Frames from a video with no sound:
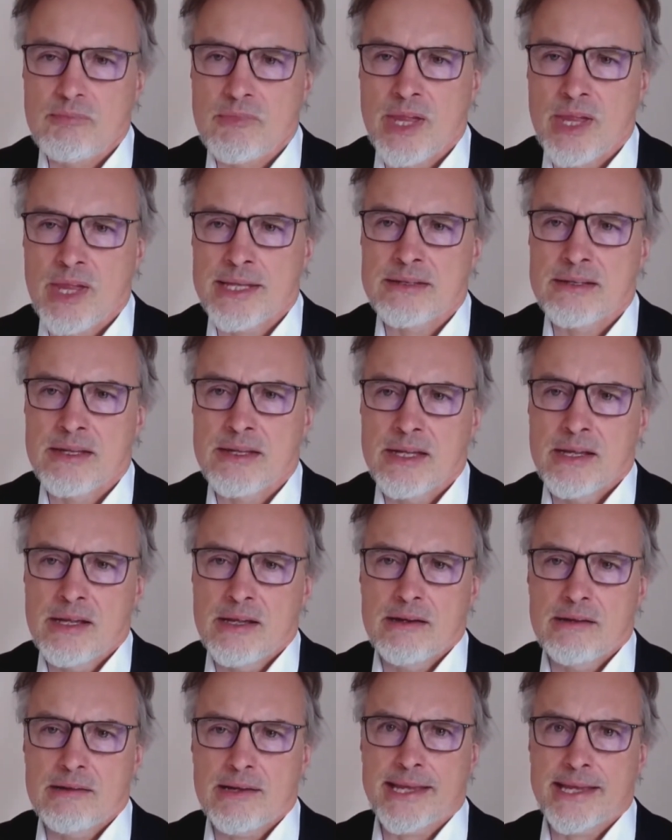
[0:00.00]
And
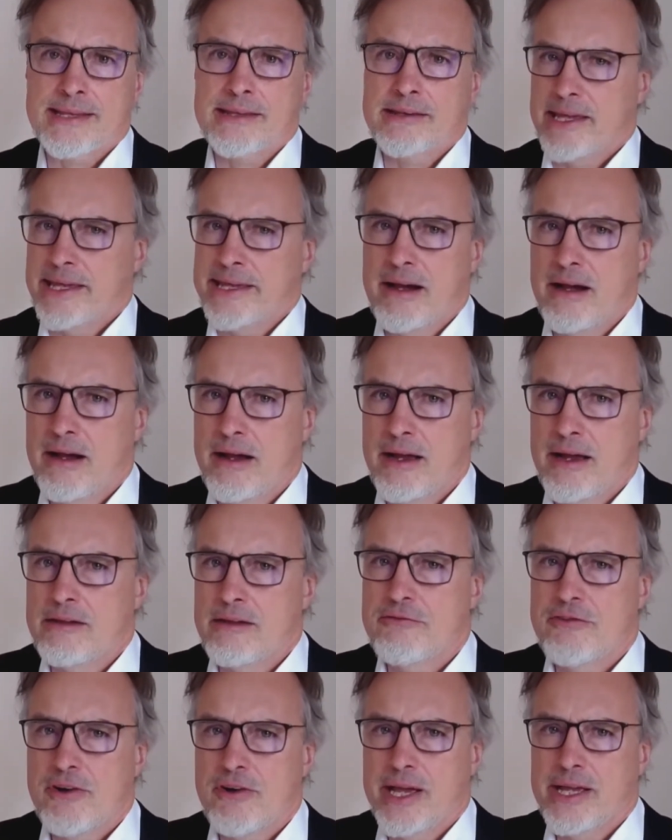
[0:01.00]
like AI,
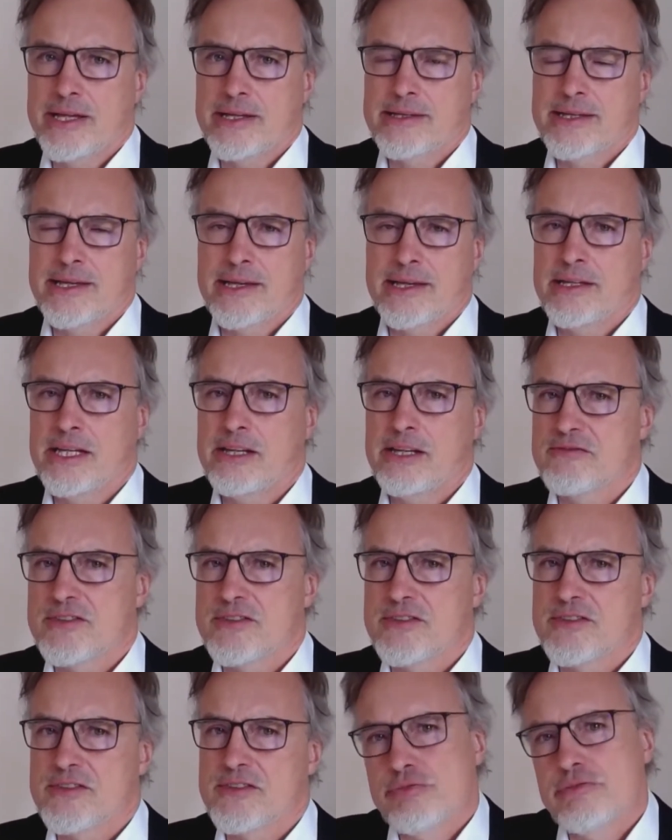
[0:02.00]
fire can even
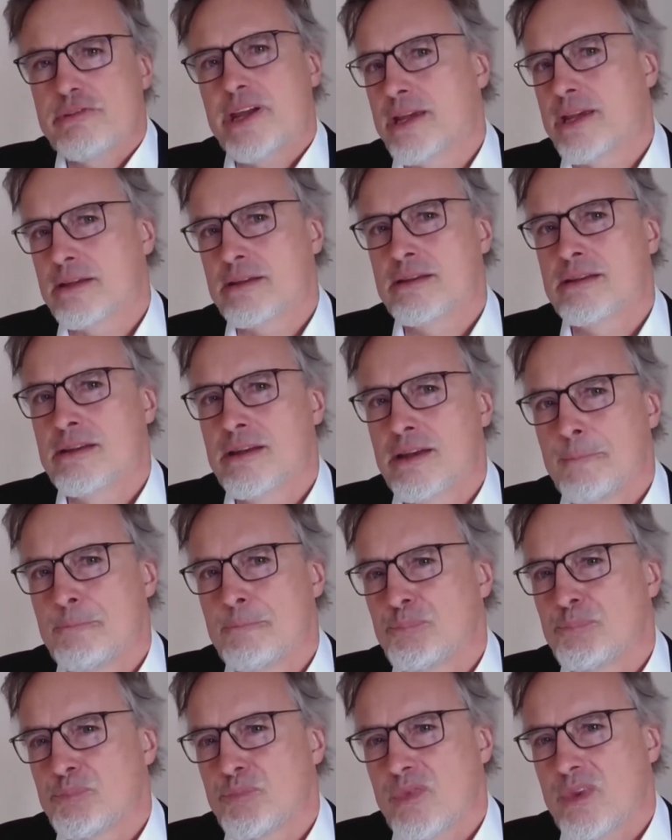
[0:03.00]
spread
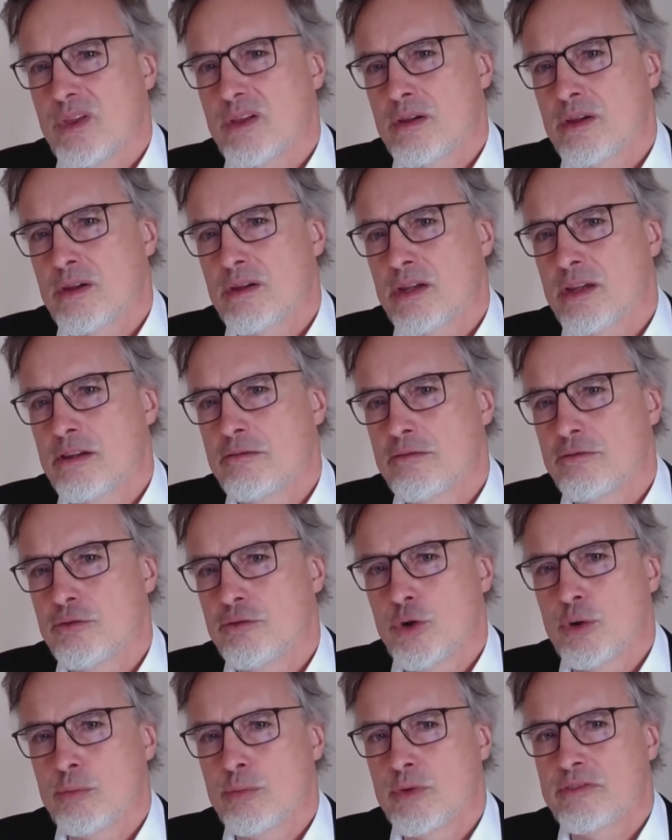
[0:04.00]
in the
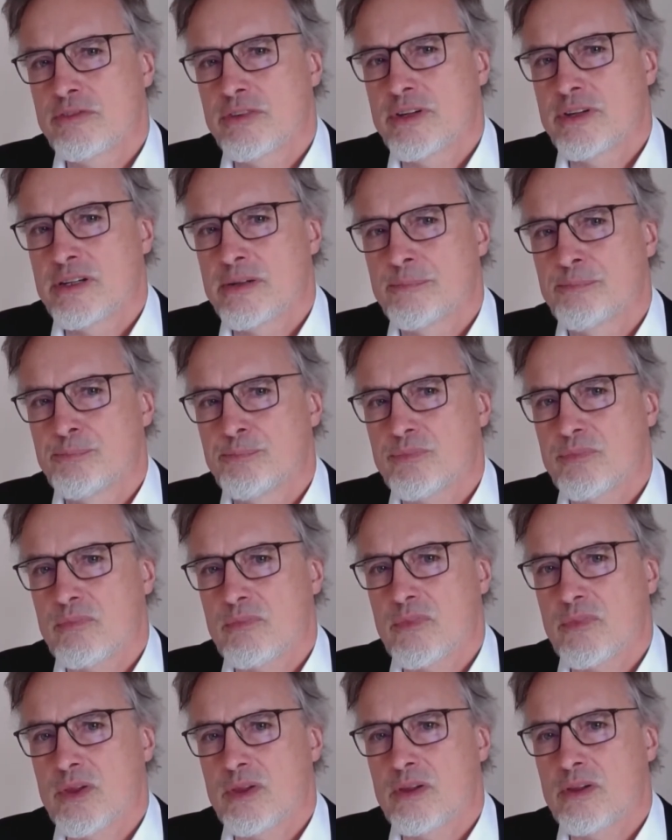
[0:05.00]
form of
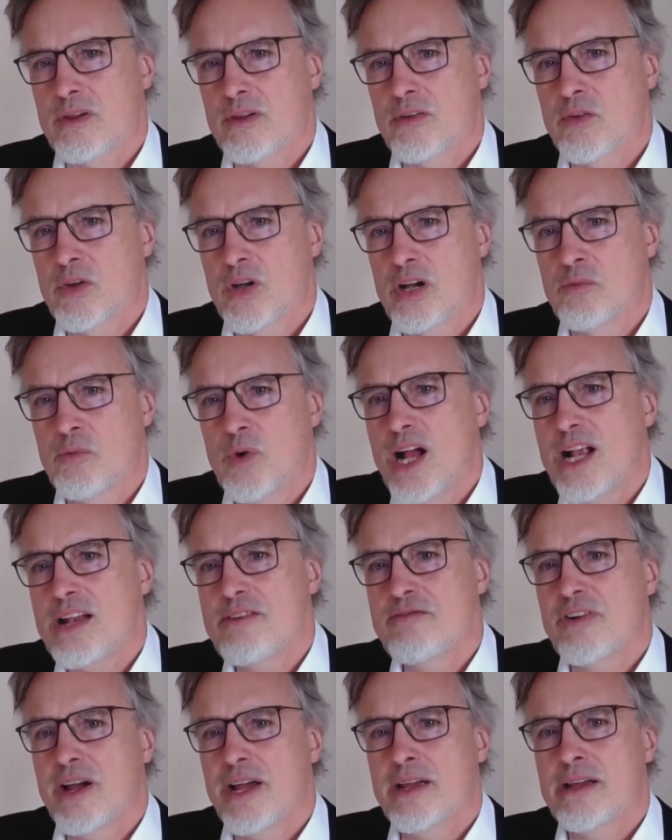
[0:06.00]
a
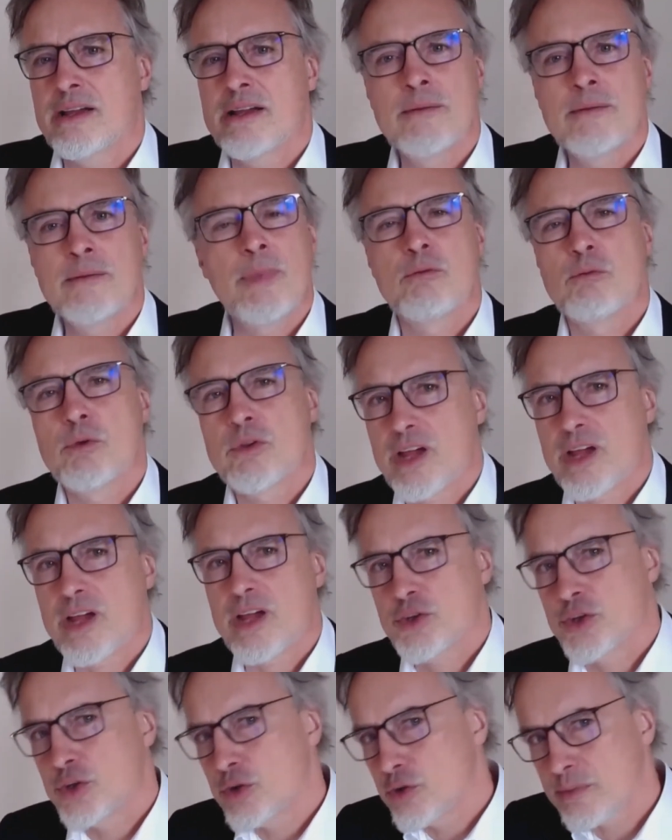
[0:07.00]
wildfire
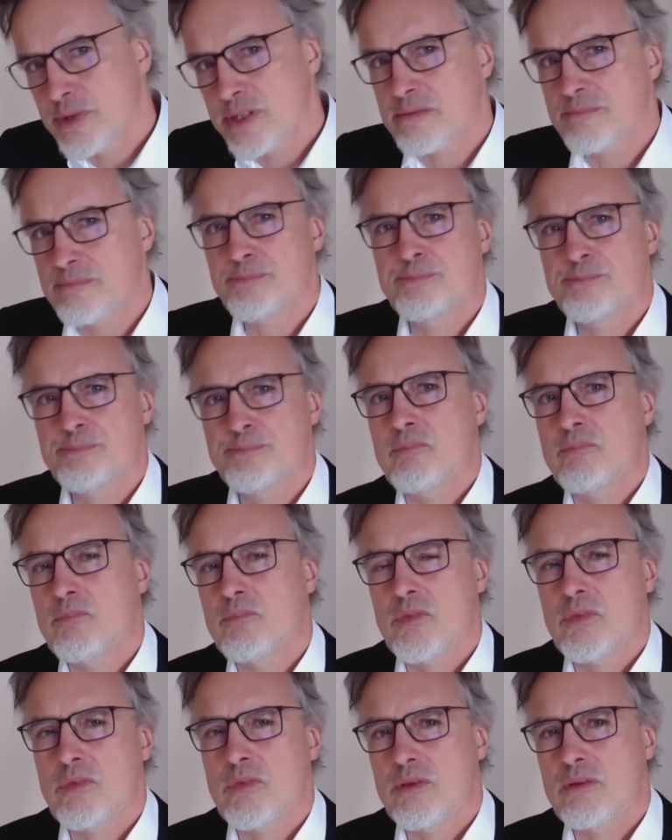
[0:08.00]
without human
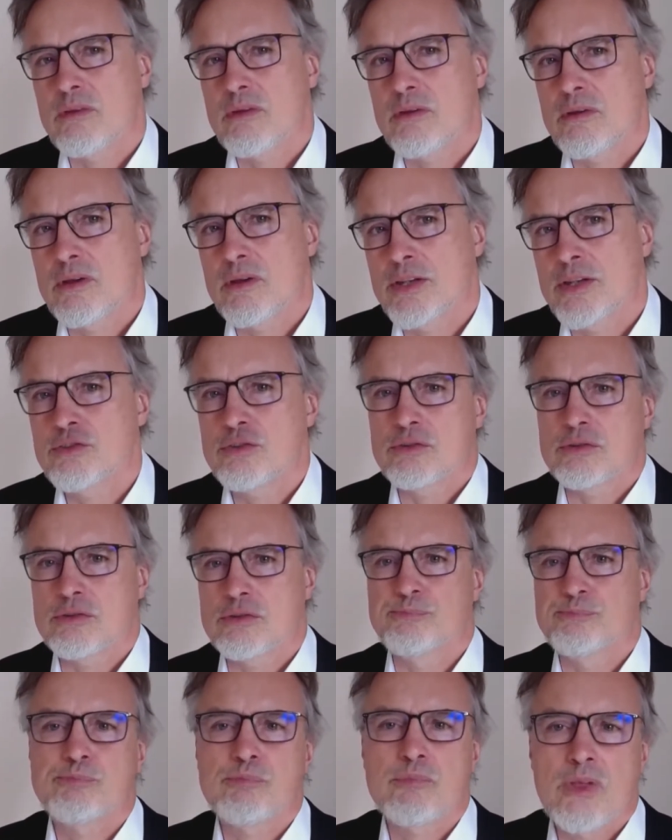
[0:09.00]
ado.
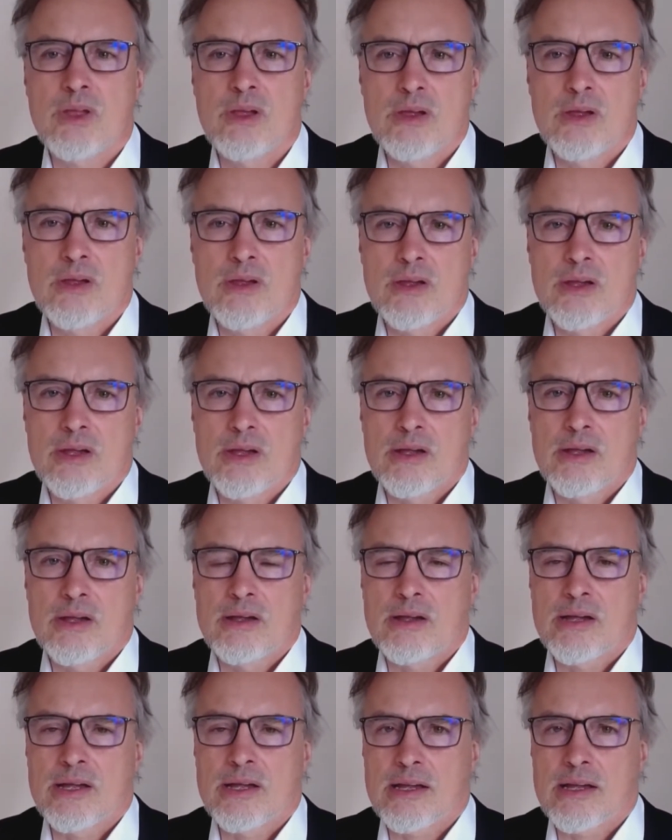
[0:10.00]

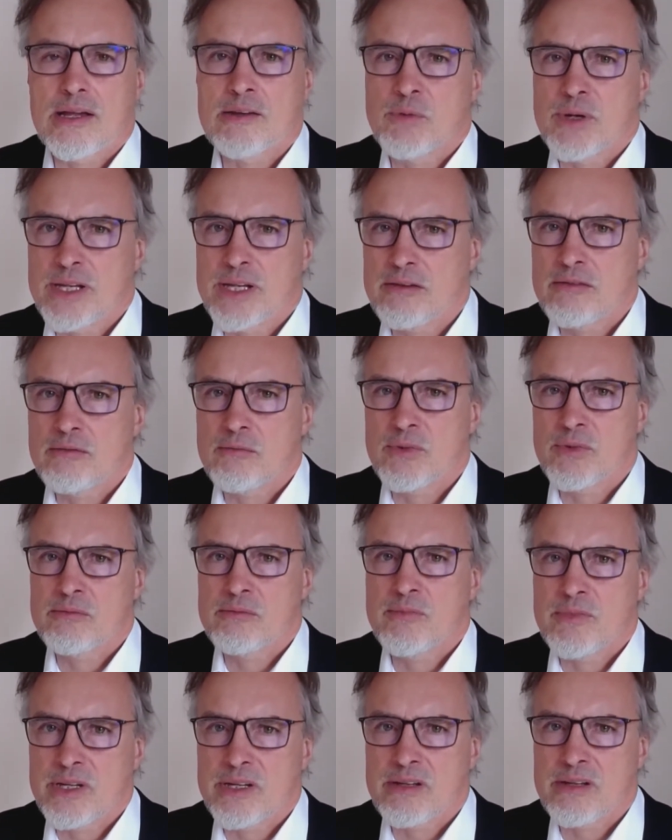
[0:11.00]
And
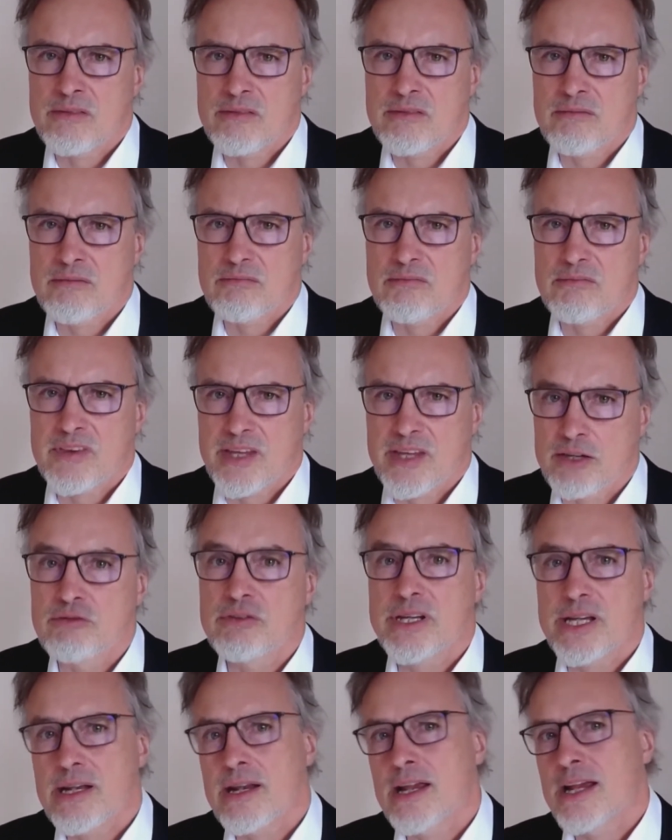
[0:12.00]
when they
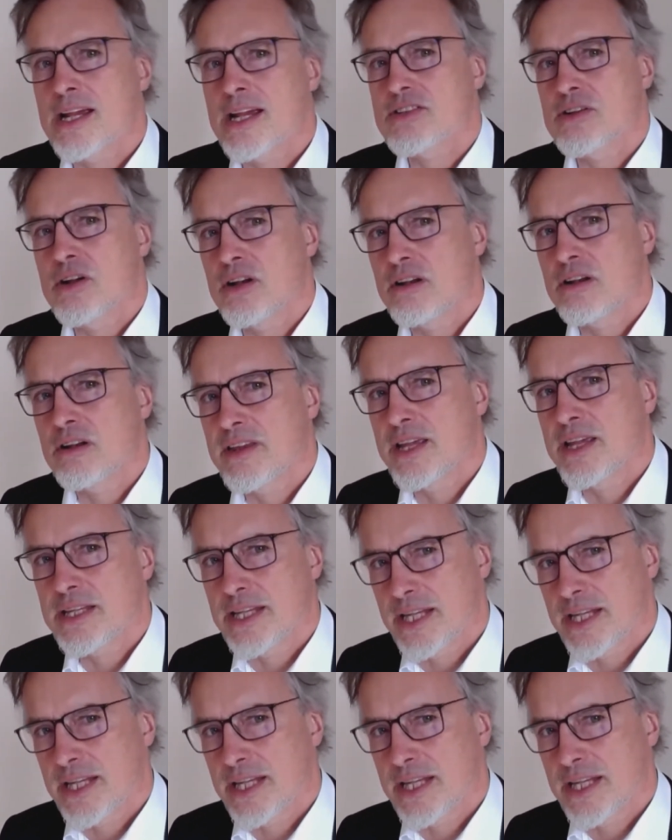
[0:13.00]
realized all of that